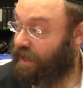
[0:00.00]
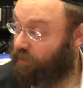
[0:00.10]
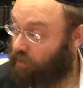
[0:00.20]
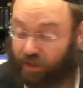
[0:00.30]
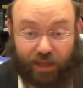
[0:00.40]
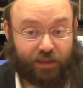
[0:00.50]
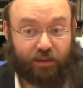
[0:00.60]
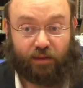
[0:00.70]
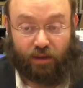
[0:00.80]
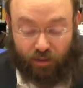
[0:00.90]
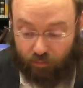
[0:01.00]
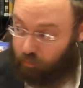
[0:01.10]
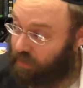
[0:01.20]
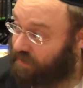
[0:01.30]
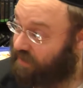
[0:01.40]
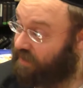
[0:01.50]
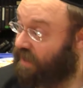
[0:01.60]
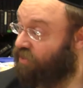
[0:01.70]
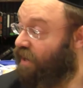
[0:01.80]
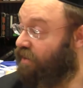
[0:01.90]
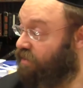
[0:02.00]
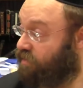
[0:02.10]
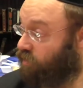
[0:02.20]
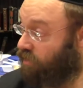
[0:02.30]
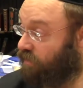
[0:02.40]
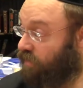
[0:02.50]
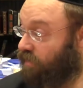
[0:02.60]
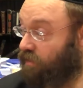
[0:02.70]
and will get beat the death out of this world.